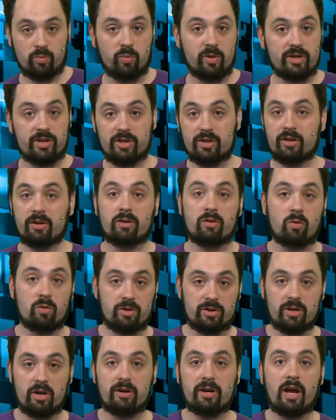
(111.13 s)
which of
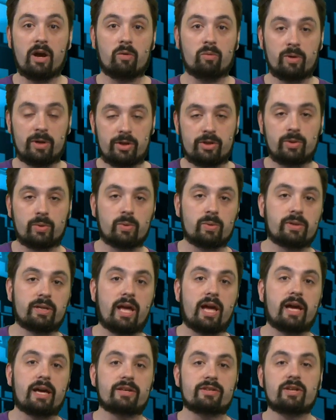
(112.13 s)
course are now retooled
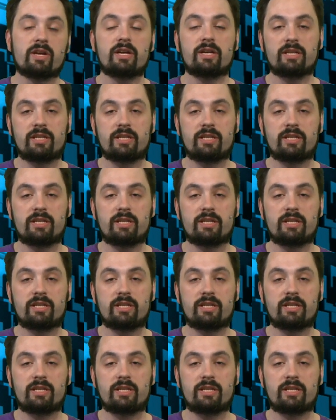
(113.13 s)
as